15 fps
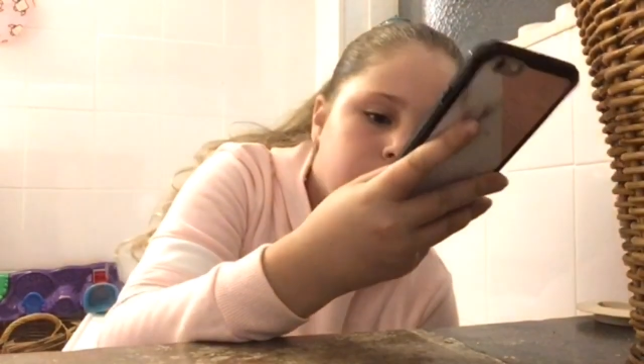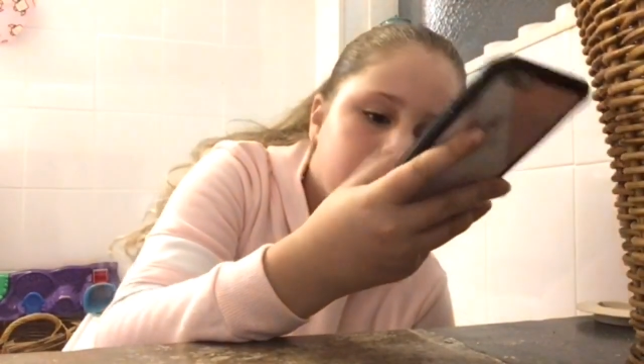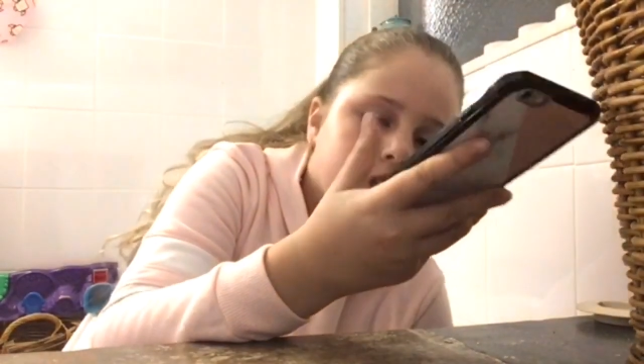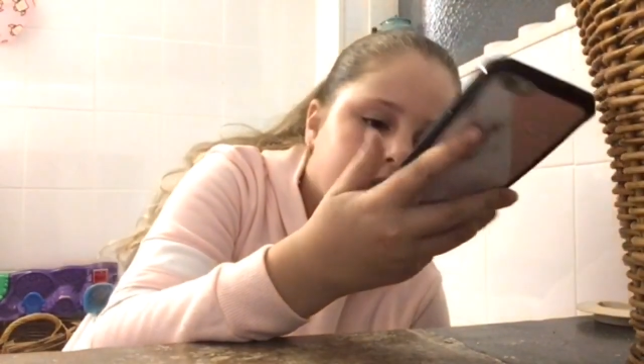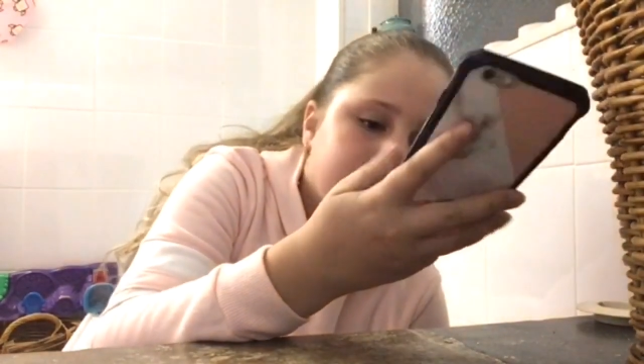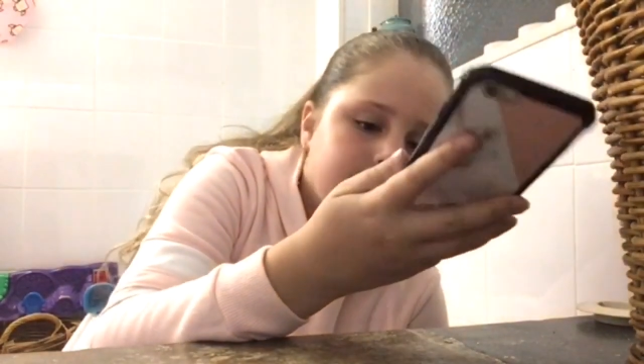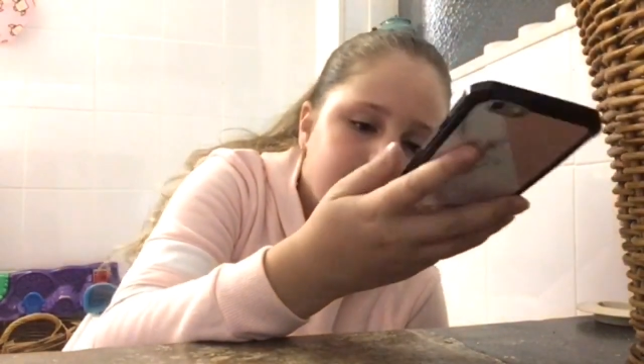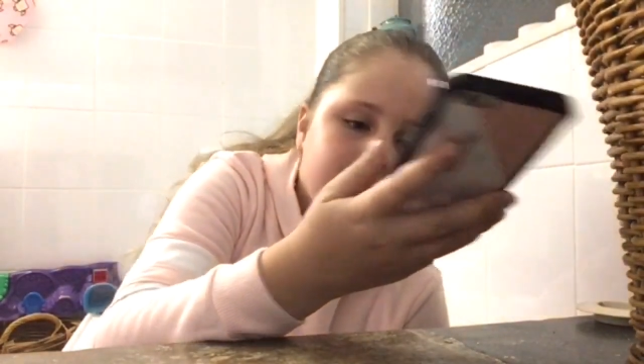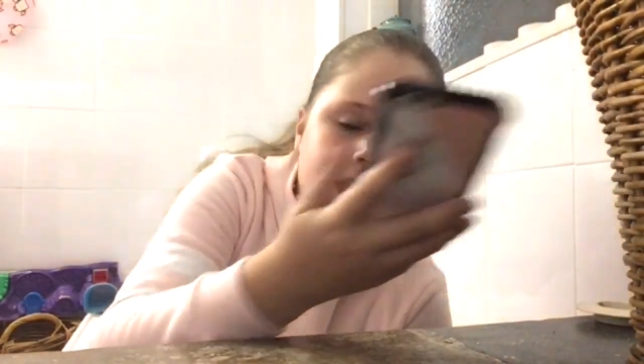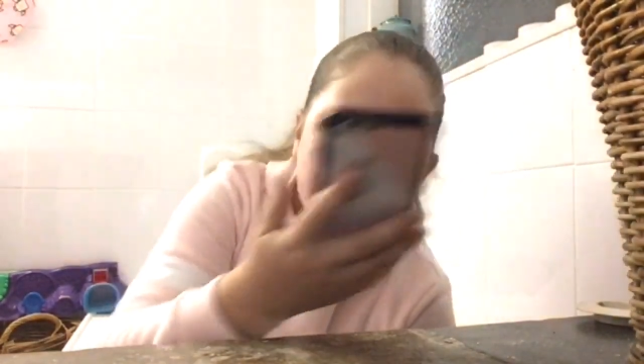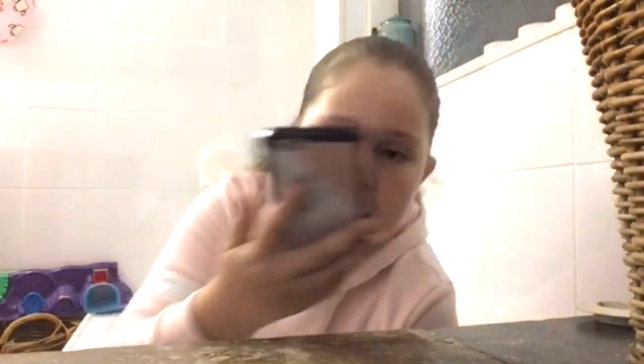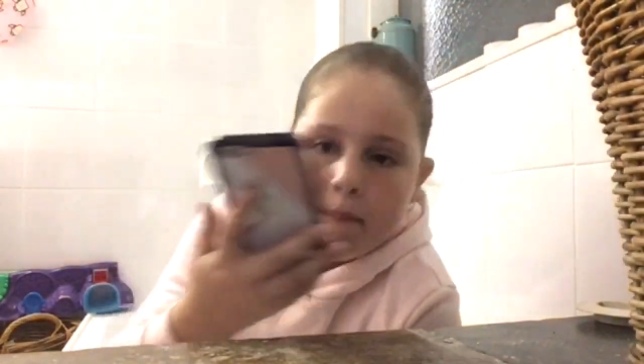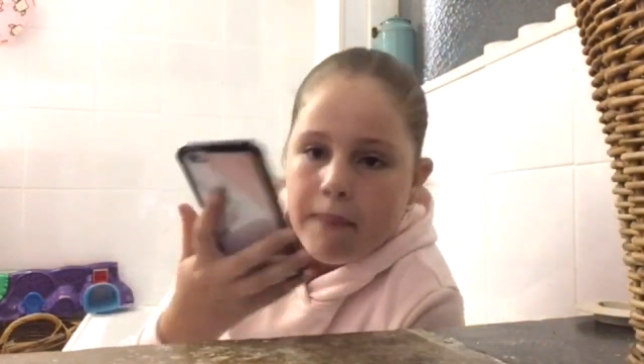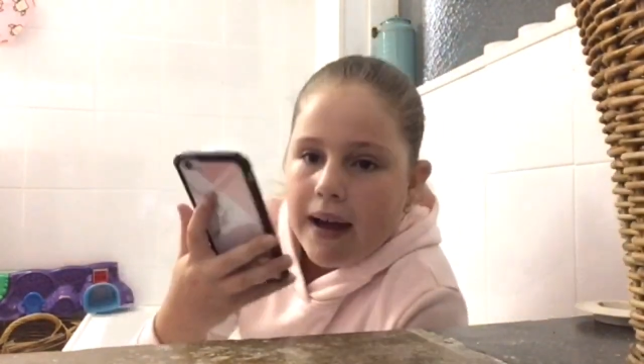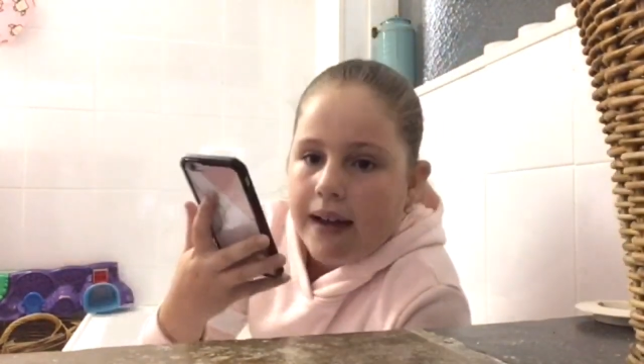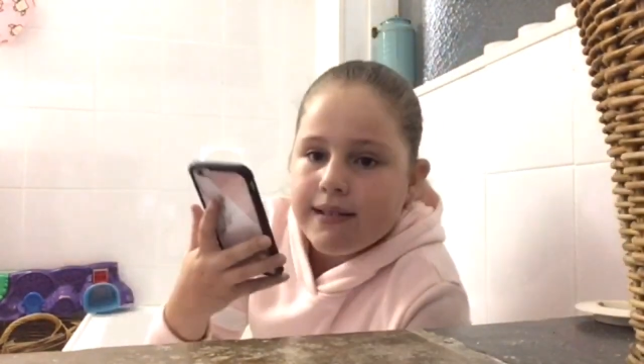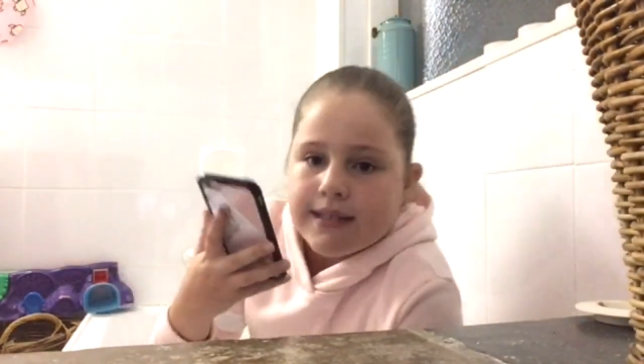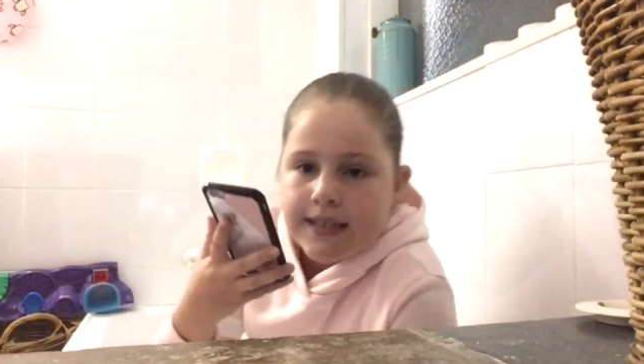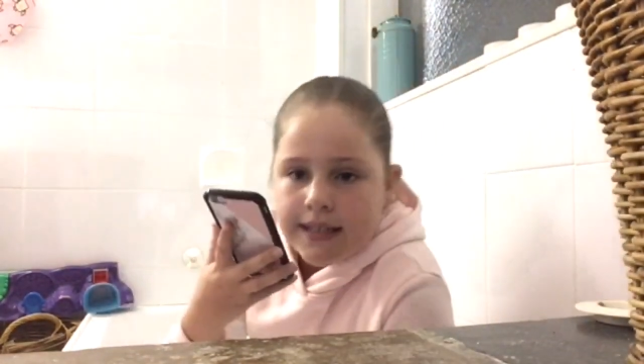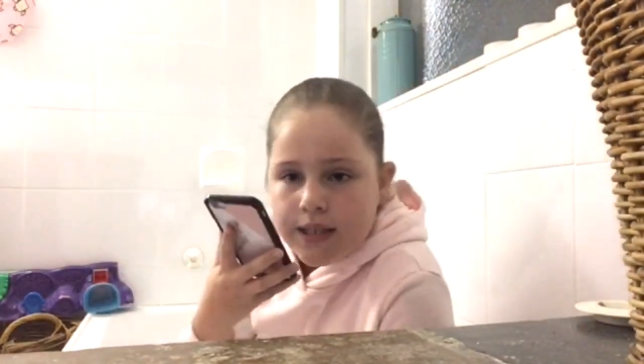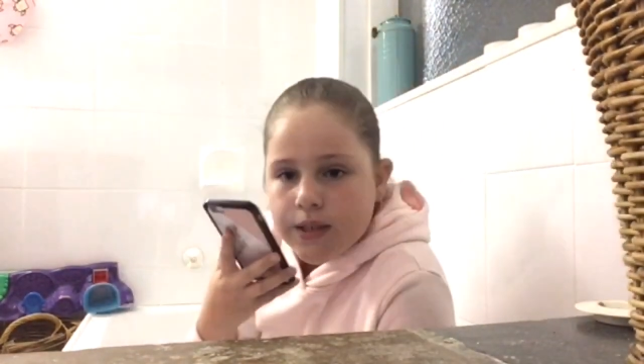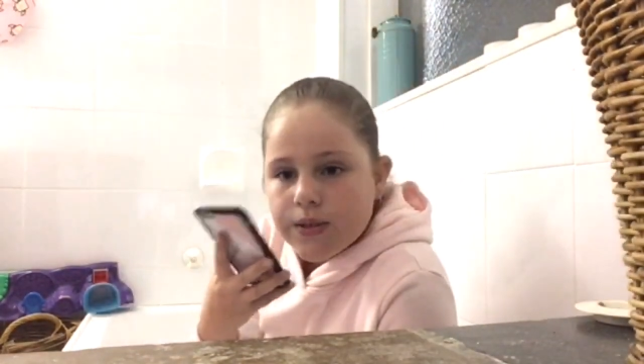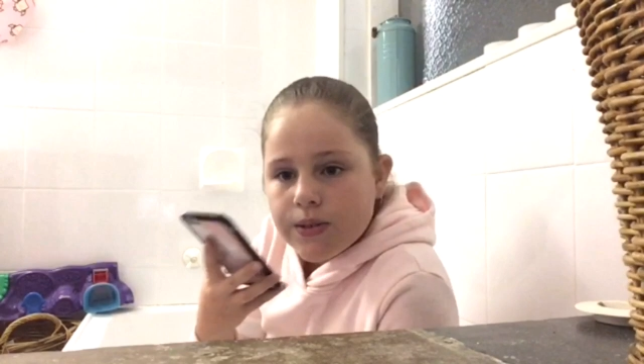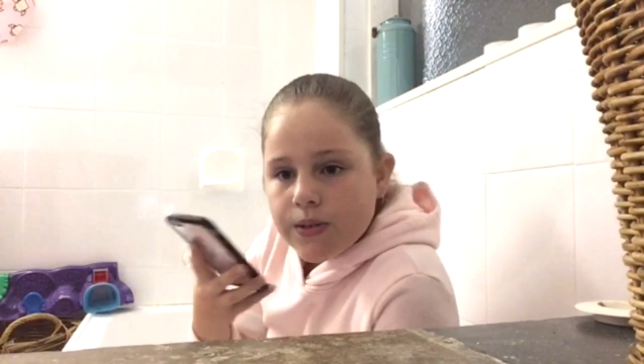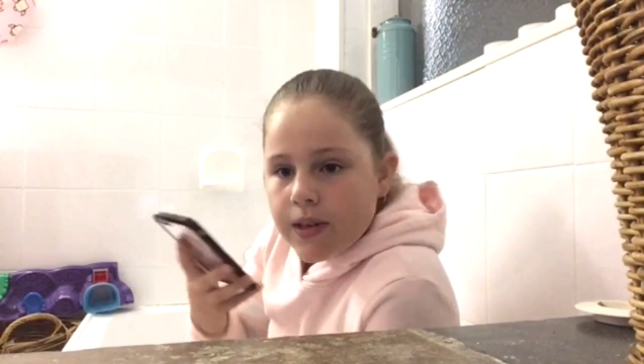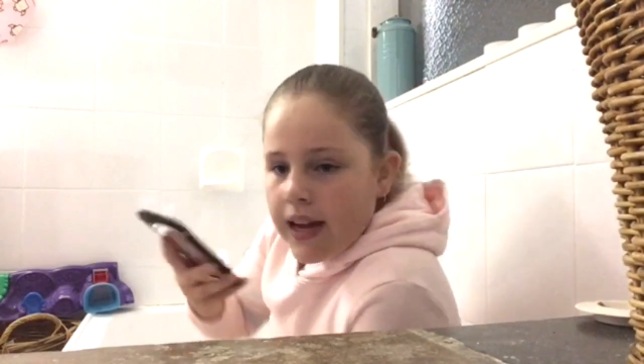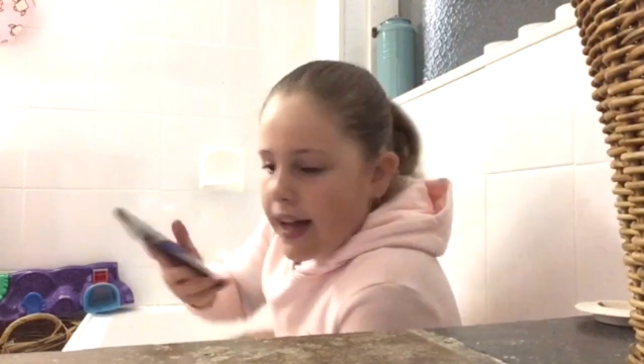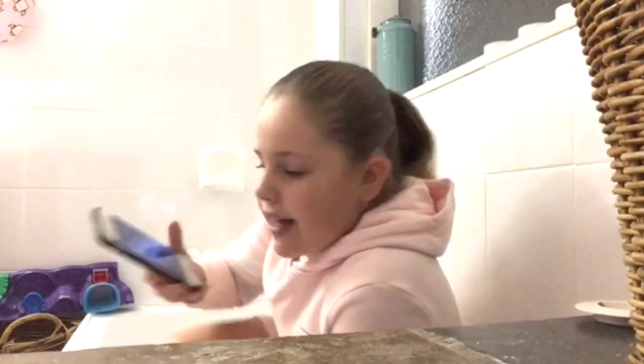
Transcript: just about to do.